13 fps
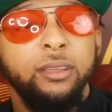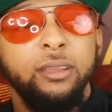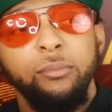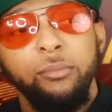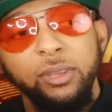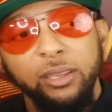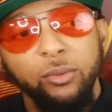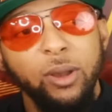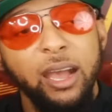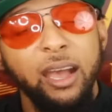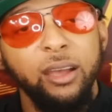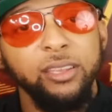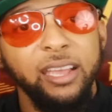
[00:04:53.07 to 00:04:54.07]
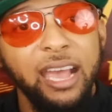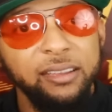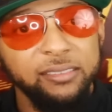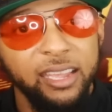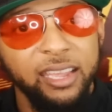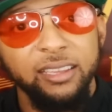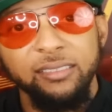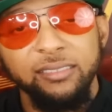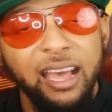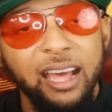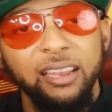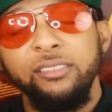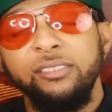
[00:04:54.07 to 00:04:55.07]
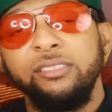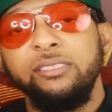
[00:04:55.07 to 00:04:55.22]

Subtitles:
Meanwhile, you got Zane Gonzalez.